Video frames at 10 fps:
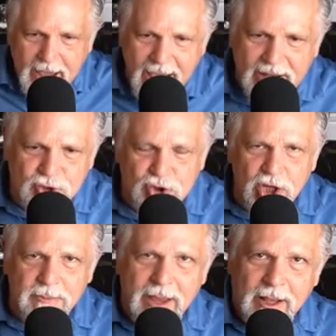at
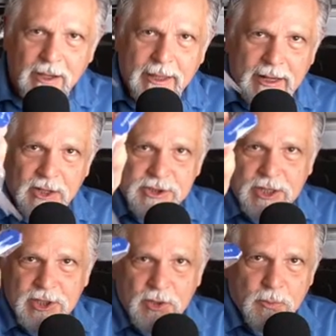gmail, and I'll
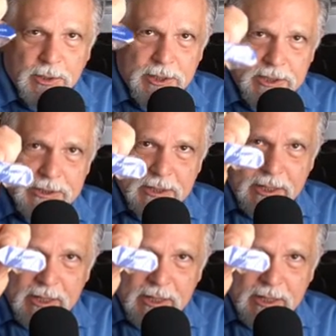send you one of these